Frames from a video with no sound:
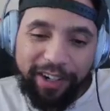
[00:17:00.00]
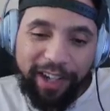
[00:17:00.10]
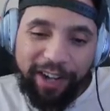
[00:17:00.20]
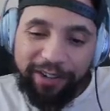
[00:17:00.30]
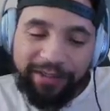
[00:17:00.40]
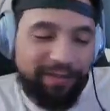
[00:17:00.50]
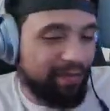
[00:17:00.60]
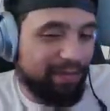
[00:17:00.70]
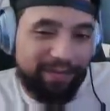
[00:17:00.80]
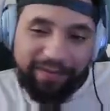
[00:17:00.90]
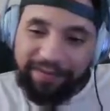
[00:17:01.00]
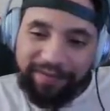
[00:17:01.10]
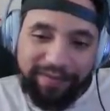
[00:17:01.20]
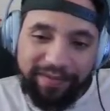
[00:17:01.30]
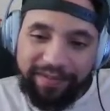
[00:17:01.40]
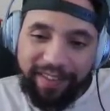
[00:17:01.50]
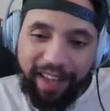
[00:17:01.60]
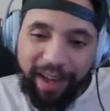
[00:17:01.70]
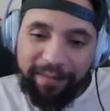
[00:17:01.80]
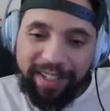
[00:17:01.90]
yo.
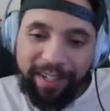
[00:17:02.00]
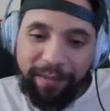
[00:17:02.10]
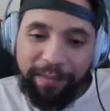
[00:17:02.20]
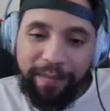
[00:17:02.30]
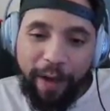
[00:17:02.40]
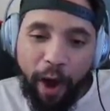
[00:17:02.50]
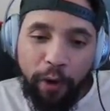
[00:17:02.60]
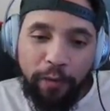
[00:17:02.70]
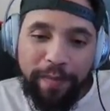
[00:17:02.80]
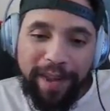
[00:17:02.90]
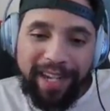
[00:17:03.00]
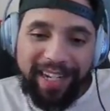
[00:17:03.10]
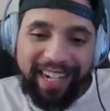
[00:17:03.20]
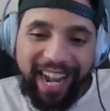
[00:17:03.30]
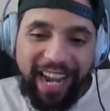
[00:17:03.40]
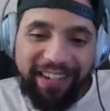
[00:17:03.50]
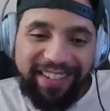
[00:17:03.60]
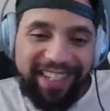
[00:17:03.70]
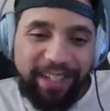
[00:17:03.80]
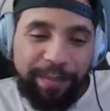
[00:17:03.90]
I'm seeing old men in
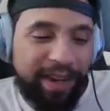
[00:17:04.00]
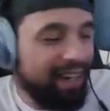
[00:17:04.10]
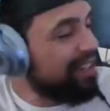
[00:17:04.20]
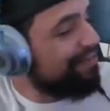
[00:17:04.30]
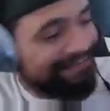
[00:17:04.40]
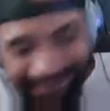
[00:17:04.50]
caves disappear.